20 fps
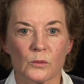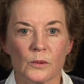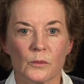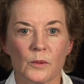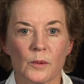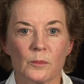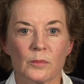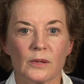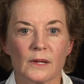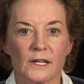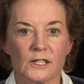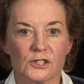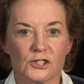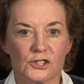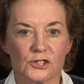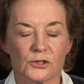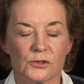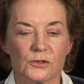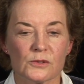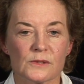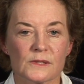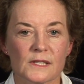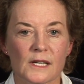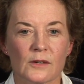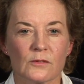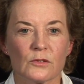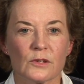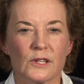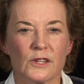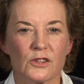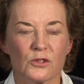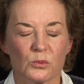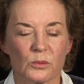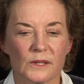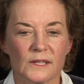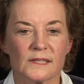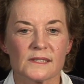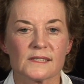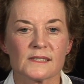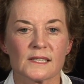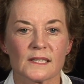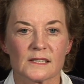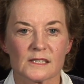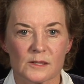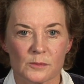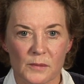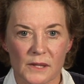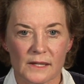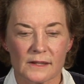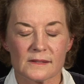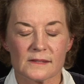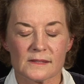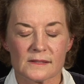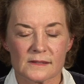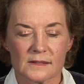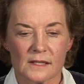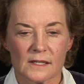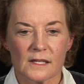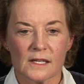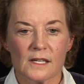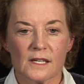We replace shoes every three to six months